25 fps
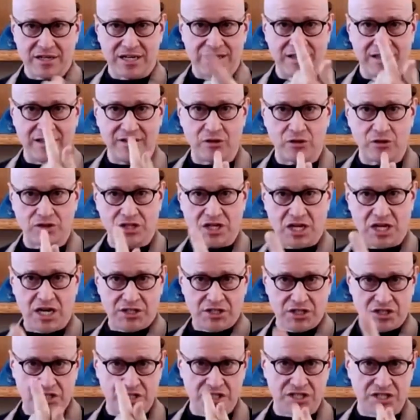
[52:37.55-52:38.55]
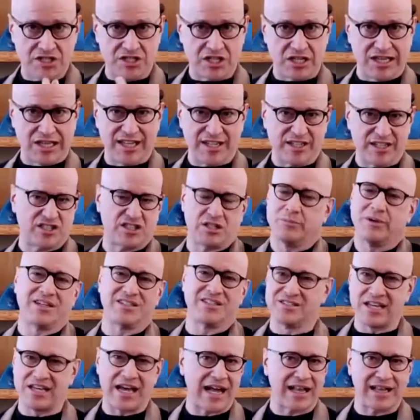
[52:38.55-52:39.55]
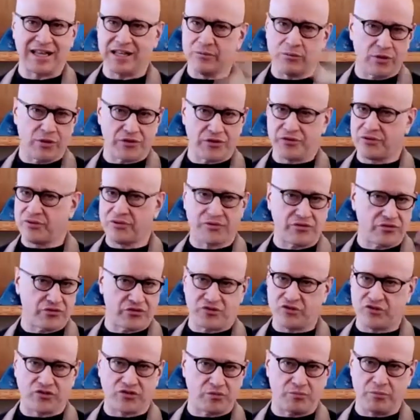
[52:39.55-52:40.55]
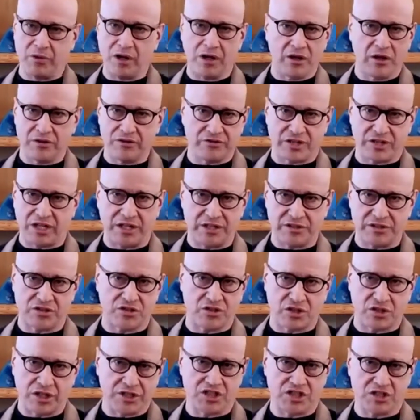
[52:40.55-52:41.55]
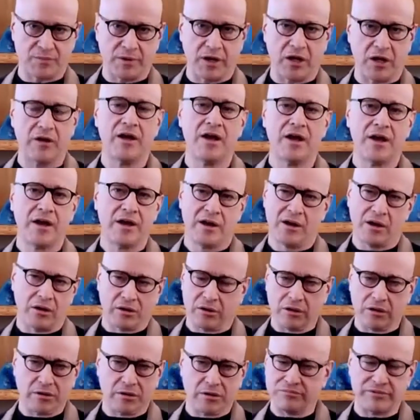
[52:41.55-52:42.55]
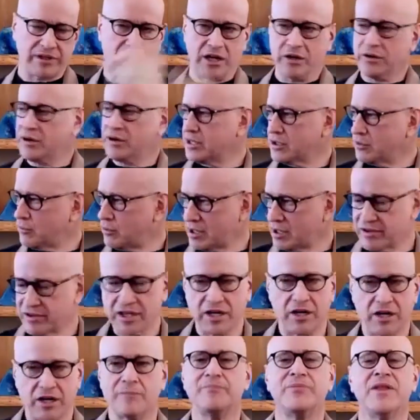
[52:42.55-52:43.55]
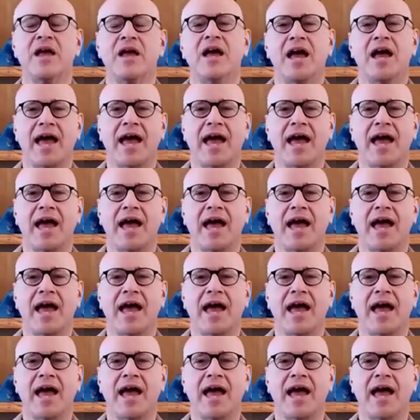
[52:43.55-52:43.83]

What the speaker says: and then there's consciousness that links them exactly with smell, taste, touch, smell, or hearing, or whatever they are.